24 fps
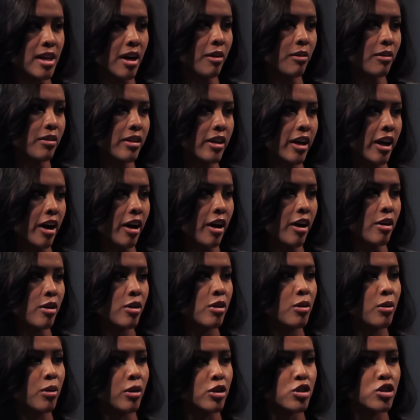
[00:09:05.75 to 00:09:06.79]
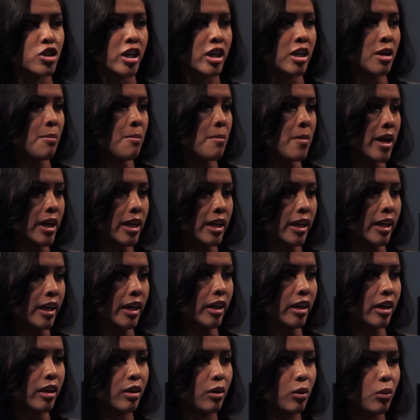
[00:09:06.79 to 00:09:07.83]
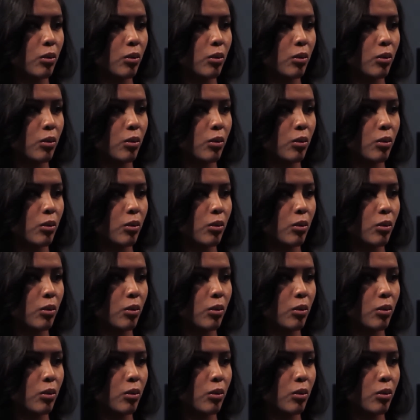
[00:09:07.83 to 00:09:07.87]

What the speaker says: out there who are trying to make it,